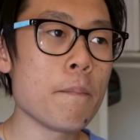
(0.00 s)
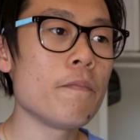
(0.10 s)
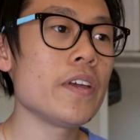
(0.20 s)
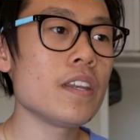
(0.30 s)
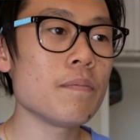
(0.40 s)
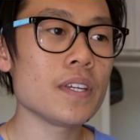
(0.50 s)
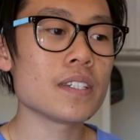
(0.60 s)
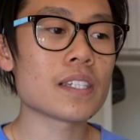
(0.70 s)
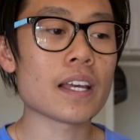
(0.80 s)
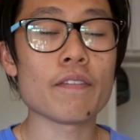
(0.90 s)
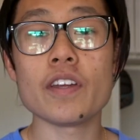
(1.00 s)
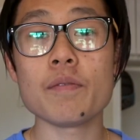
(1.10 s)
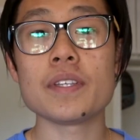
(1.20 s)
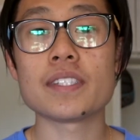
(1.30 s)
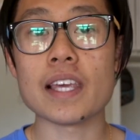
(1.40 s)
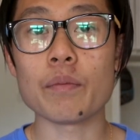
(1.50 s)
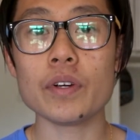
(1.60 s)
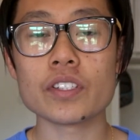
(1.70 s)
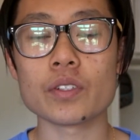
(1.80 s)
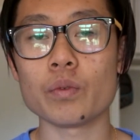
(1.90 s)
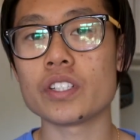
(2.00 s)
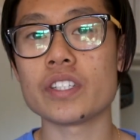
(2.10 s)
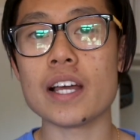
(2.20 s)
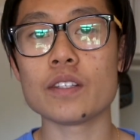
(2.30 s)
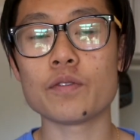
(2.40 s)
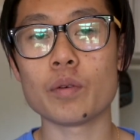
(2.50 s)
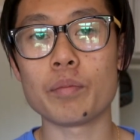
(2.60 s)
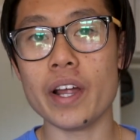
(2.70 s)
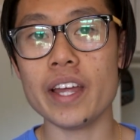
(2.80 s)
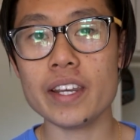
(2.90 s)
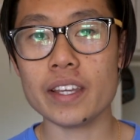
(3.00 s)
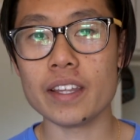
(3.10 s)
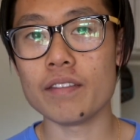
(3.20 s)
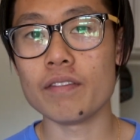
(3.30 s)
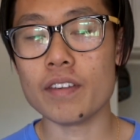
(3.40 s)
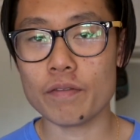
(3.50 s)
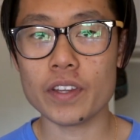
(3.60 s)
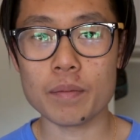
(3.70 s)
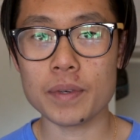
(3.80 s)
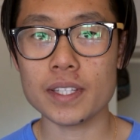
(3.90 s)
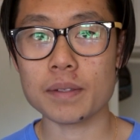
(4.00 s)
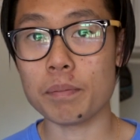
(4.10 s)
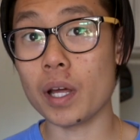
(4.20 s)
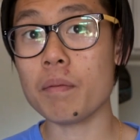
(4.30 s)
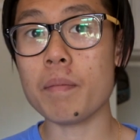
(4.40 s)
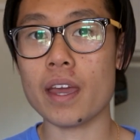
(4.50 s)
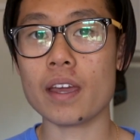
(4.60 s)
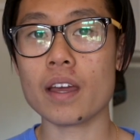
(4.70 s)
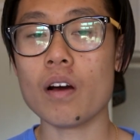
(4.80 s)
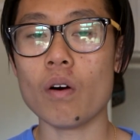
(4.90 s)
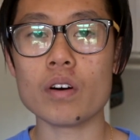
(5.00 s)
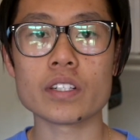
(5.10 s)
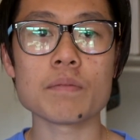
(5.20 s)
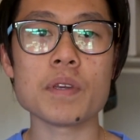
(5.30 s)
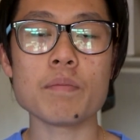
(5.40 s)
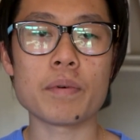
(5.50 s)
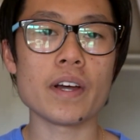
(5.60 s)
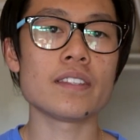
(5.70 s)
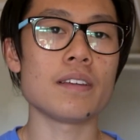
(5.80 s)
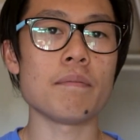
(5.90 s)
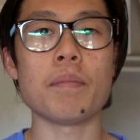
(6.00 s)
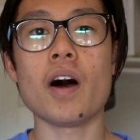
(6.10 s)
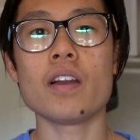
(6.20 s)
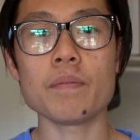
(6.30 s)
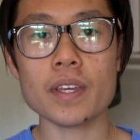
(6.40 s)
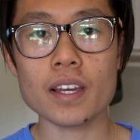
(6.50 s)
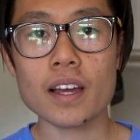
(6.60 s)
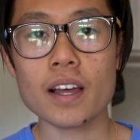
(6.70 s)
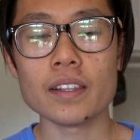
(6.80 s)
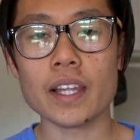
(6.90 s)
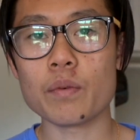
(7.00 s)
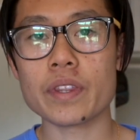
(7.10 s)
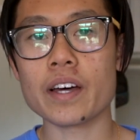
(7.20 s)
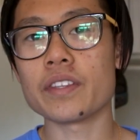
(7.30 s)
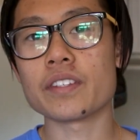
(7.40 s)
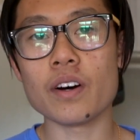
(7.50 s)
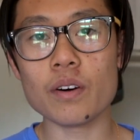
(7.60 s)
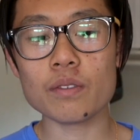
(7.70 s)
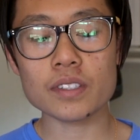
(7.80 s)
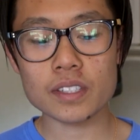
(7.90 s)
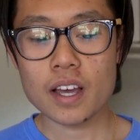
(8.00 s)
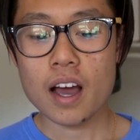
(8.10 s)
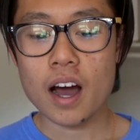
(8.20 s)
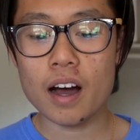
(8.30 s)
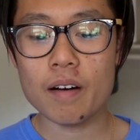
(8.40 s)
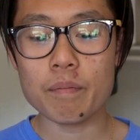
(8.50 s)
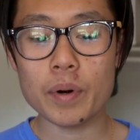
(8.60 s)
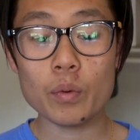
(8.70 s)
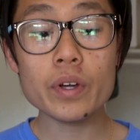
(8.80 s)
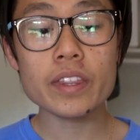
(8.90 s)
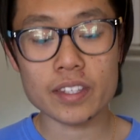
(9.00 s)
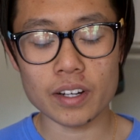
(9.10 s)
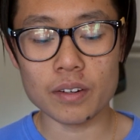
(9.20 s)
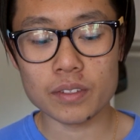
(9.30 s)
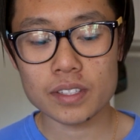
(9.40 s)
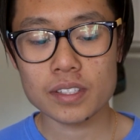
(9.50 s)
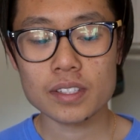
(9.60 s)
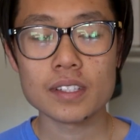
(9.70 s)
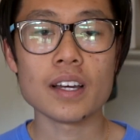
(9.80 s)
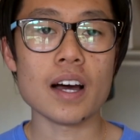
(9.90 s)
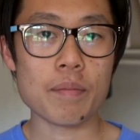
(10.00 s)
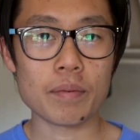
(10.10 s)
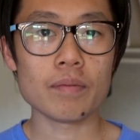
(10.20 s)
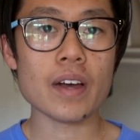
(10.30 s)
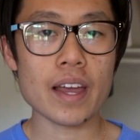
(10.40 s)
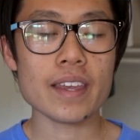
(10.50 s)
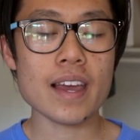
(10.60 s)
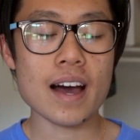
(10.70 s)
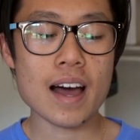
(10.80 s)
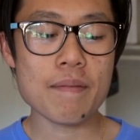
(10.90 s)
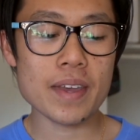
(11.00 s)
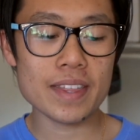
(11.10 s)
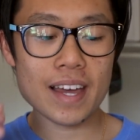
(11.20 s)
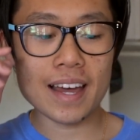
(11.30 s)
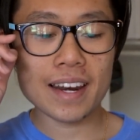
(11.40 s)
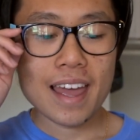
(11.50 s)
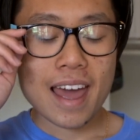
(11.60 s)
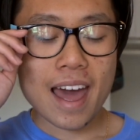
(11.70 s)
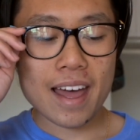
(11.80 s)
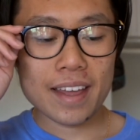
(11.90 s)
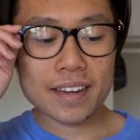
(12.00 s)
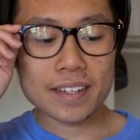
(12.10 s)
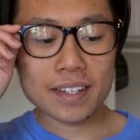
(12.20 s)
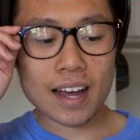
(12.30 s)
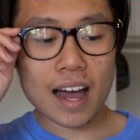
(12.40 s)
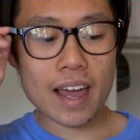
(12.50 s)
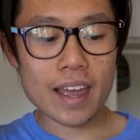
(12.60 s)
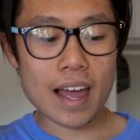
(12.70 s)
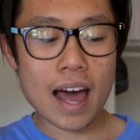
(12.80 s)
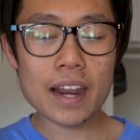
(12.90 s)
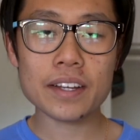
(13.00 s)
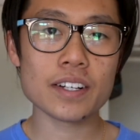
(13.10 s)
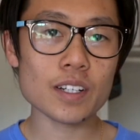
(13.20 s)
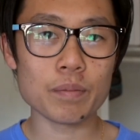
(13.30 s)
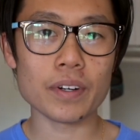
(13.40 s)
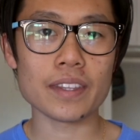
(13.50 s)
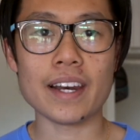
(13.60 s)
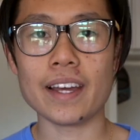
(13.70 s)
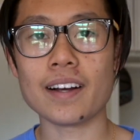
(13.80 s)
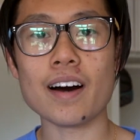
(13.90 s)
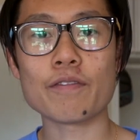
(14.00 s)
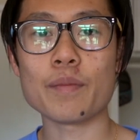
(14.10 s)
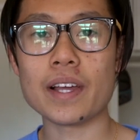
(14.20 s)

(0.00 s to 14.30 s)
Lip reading: Vietnamese, like a Vietnamese sandwich, which stands for bread in Vietnamese, Banh, or some people pronounce it Banh mi, like without the tones, but with the tones. I made that, and I had a cookbook that I got from my